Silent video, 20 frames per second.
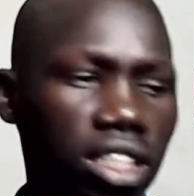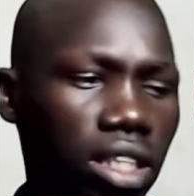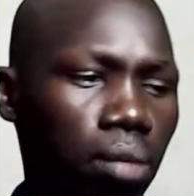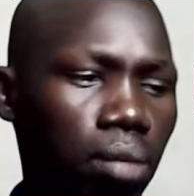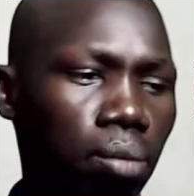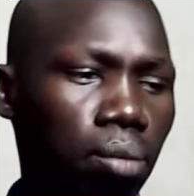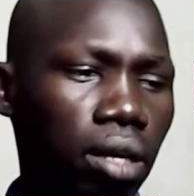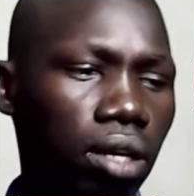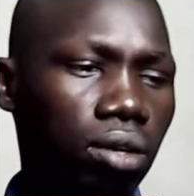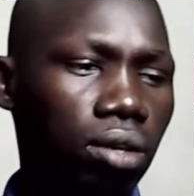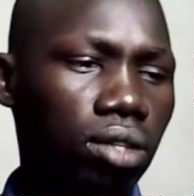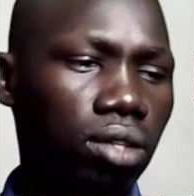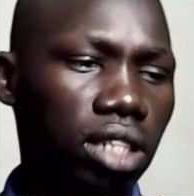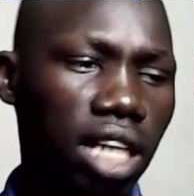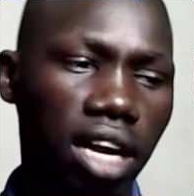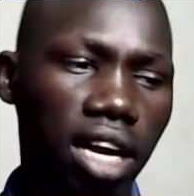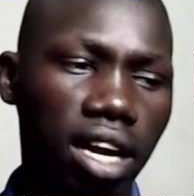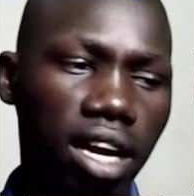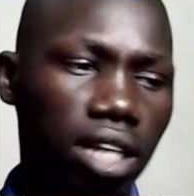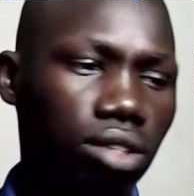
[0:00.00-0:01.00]
simply go
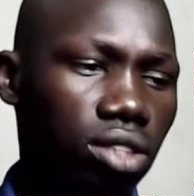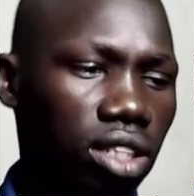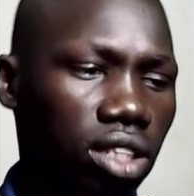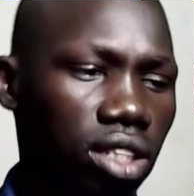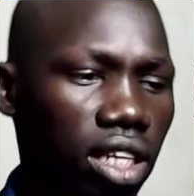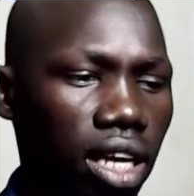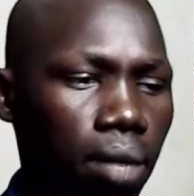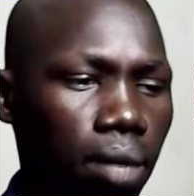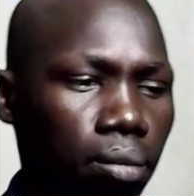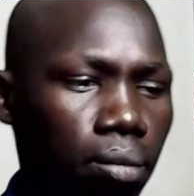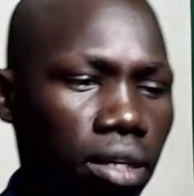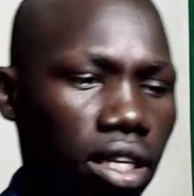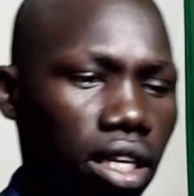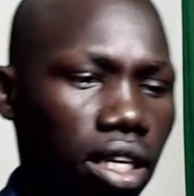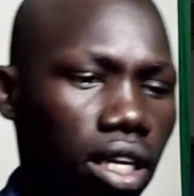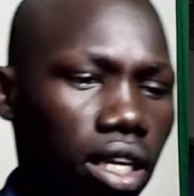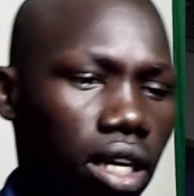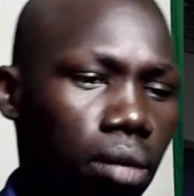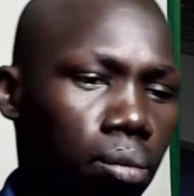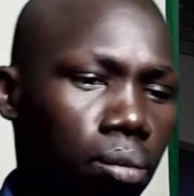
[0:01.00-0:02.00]
direct to
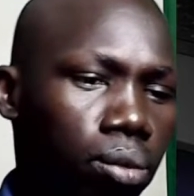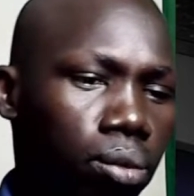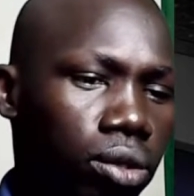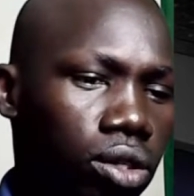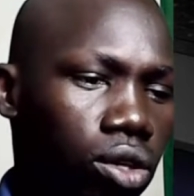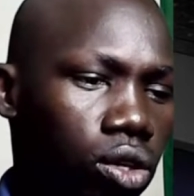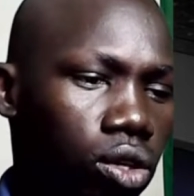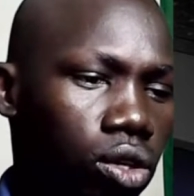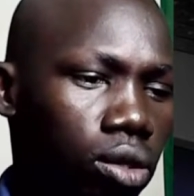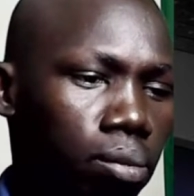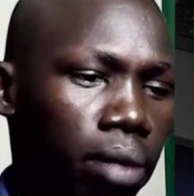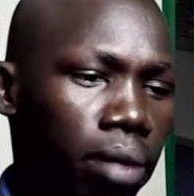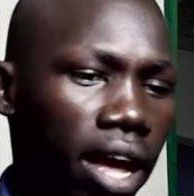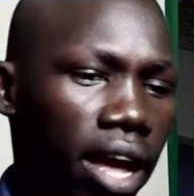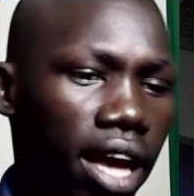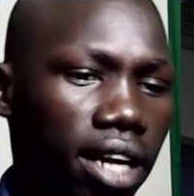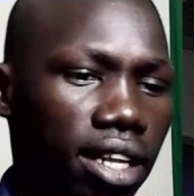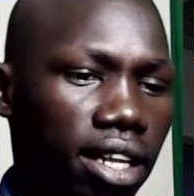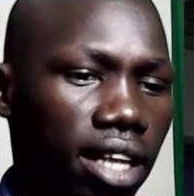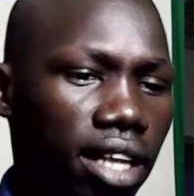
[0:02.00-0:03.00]
cmd and put
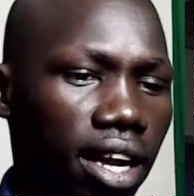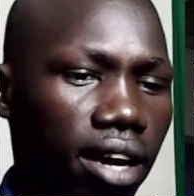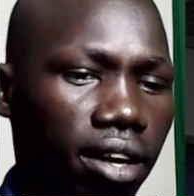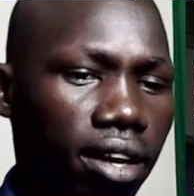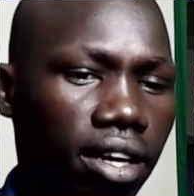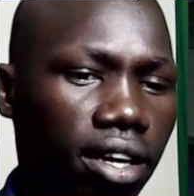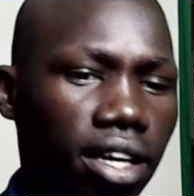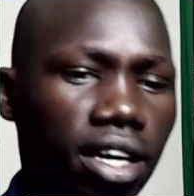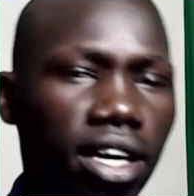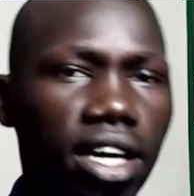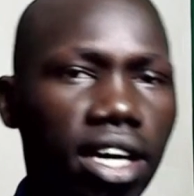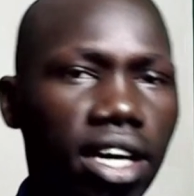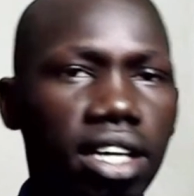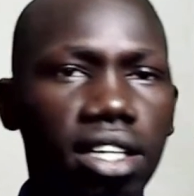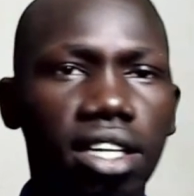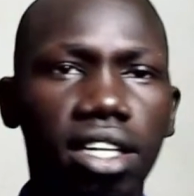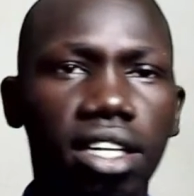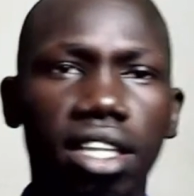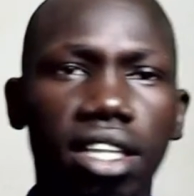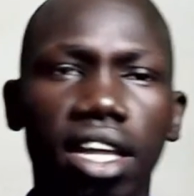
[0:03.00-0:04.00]
notepad there and
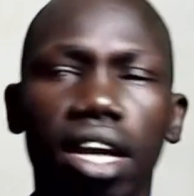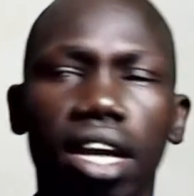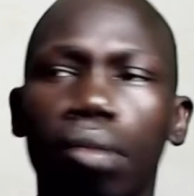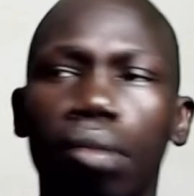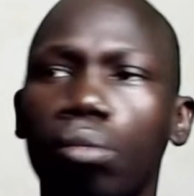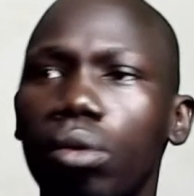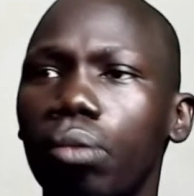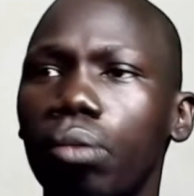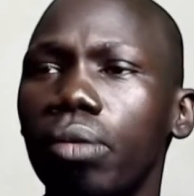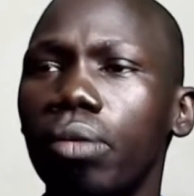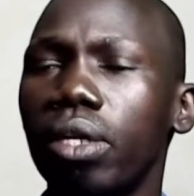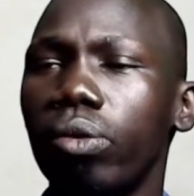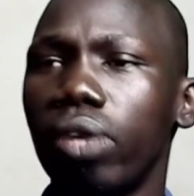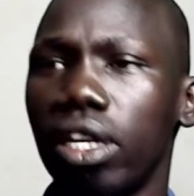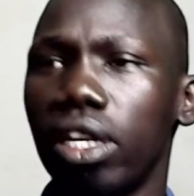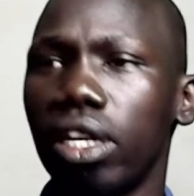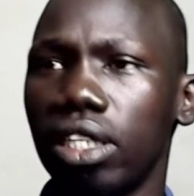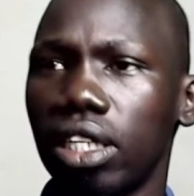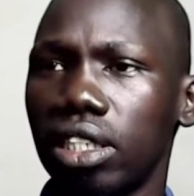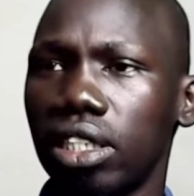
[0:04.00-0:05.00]
then there boom it
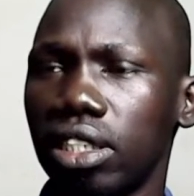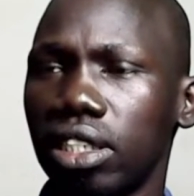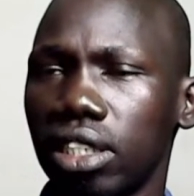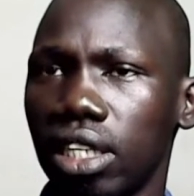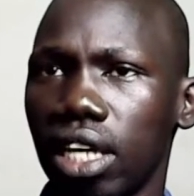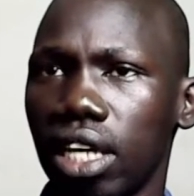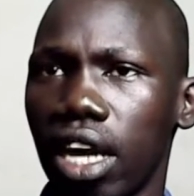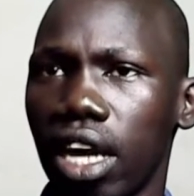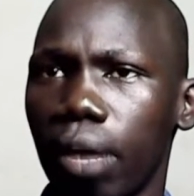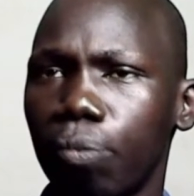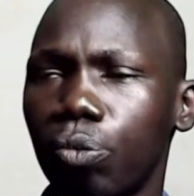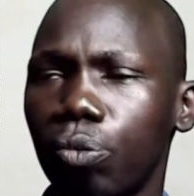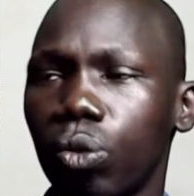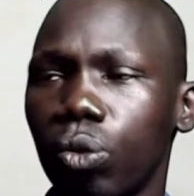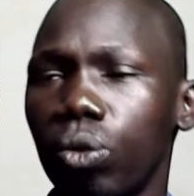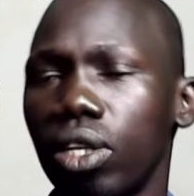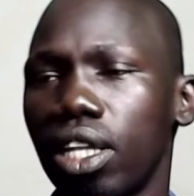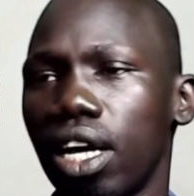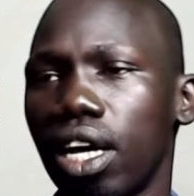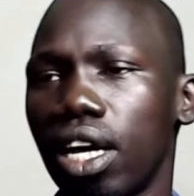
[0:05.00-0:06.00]
will just come
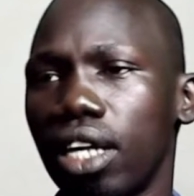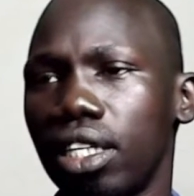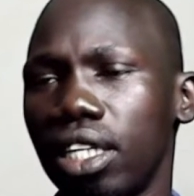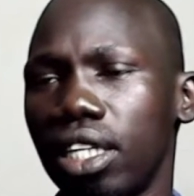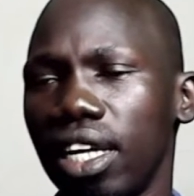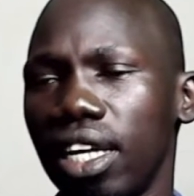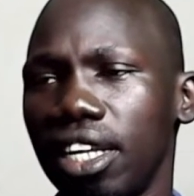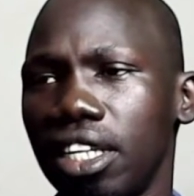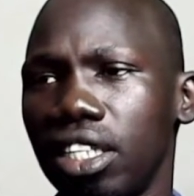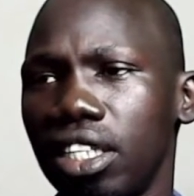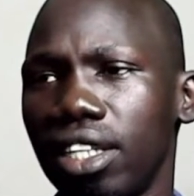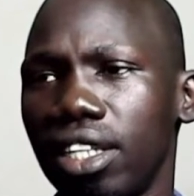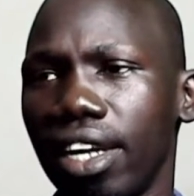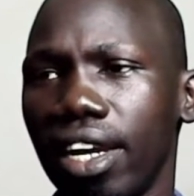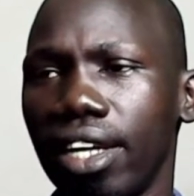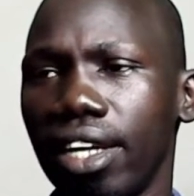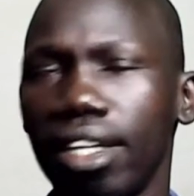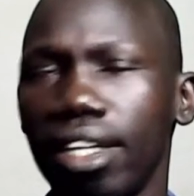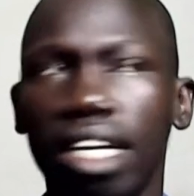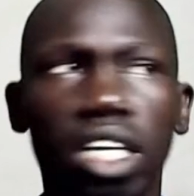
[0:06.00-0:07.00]
without any
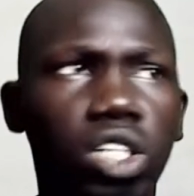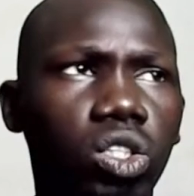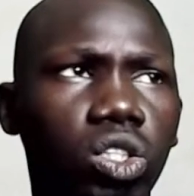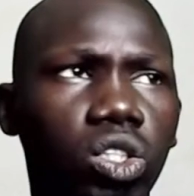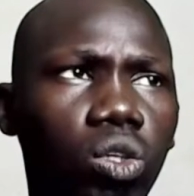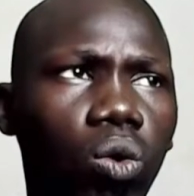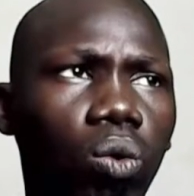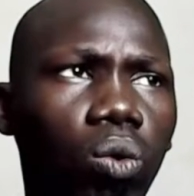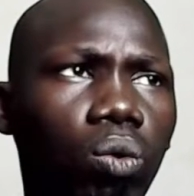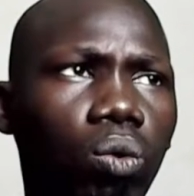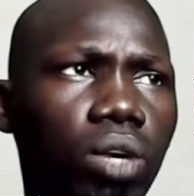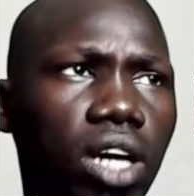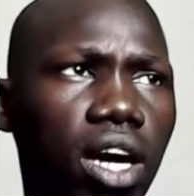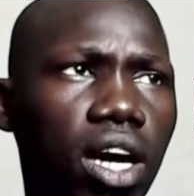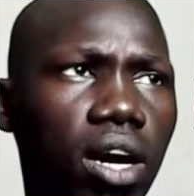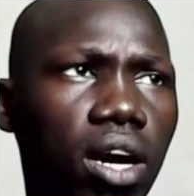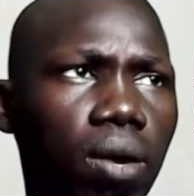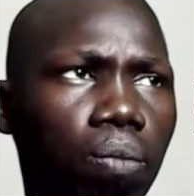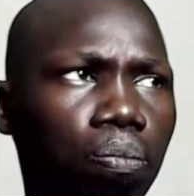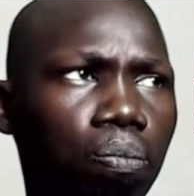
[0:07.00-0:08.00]
delay so
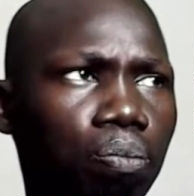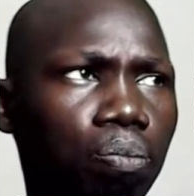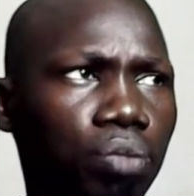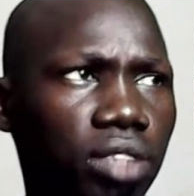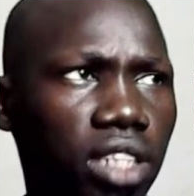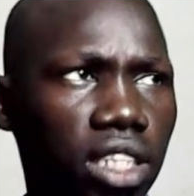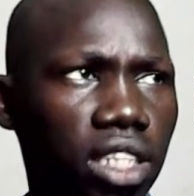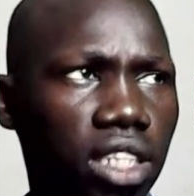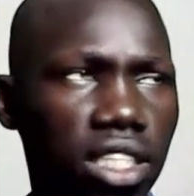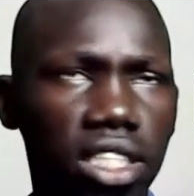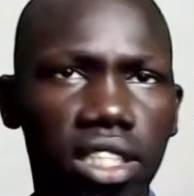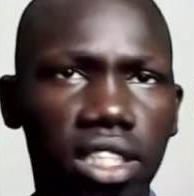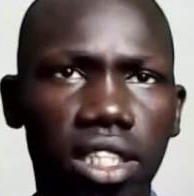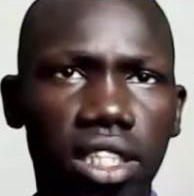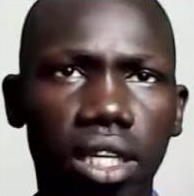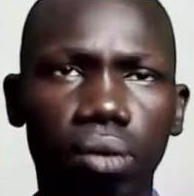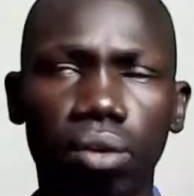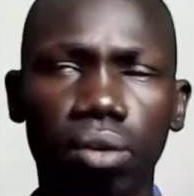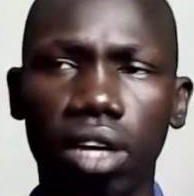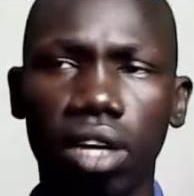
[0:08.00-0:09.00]
uh, this
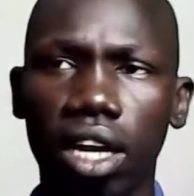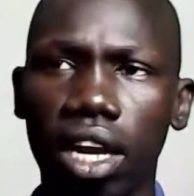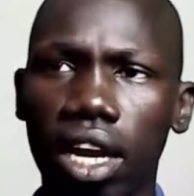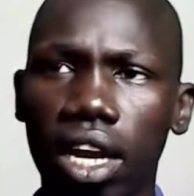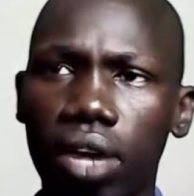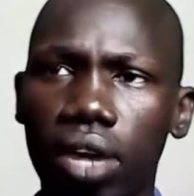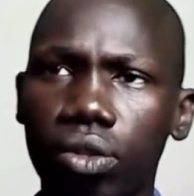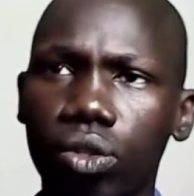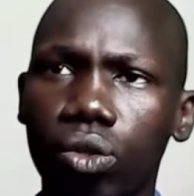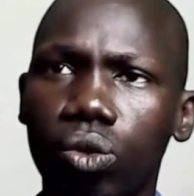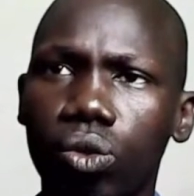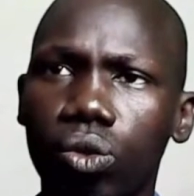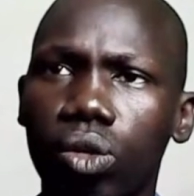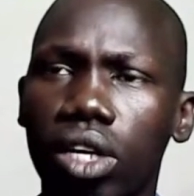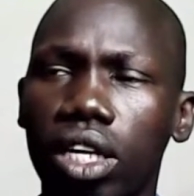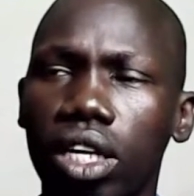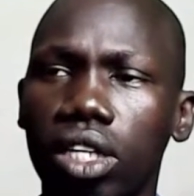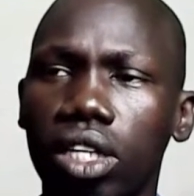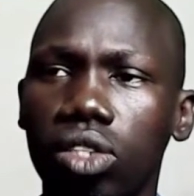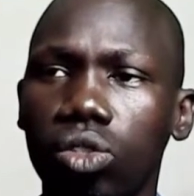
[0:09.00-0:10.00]
thing will allow you
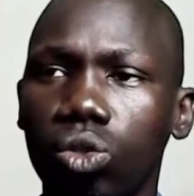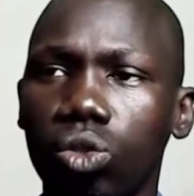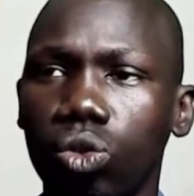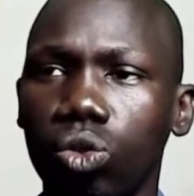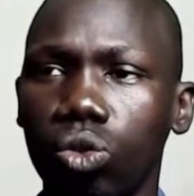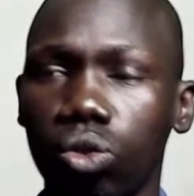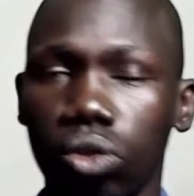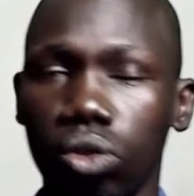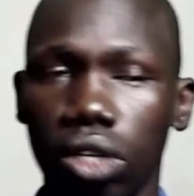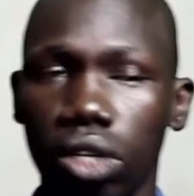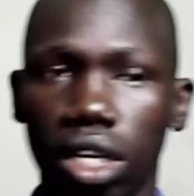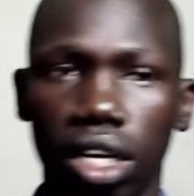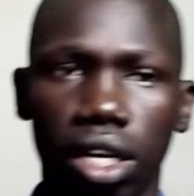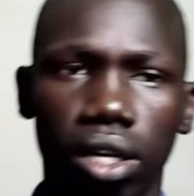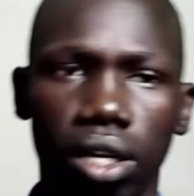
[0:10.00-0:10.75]
uh, to uh,